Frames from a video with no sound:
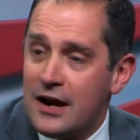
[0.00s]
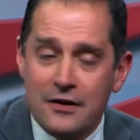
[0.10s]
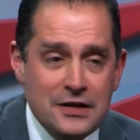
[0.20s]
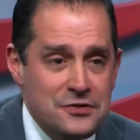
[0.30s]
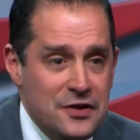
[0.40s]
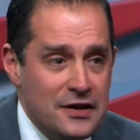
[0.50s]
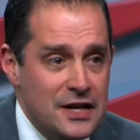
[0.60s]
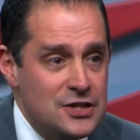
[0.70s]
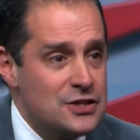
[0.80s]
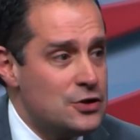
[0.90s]
Heritage
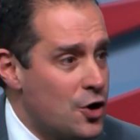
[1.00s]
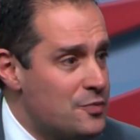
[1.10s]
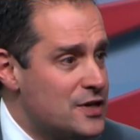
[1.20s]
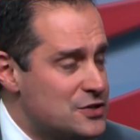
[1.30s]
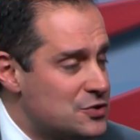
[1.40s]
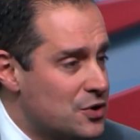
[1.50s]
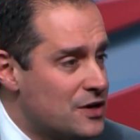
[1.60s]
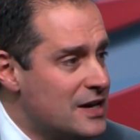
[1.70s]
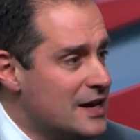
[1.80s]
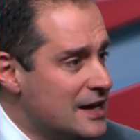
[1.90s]
Foundation to open its
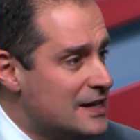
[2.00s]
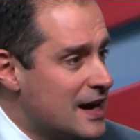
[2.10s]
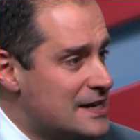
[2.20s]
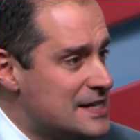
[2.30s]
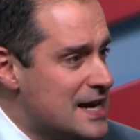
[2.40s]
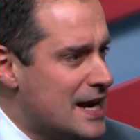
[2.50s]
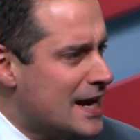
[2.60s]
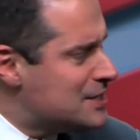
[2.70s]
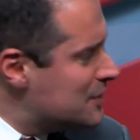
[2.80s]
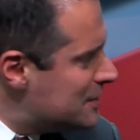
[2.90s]
door in
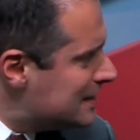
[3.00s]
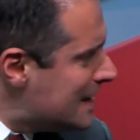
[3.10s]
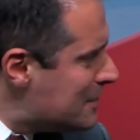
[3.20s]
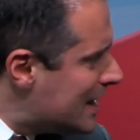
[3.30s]
1988. So I think that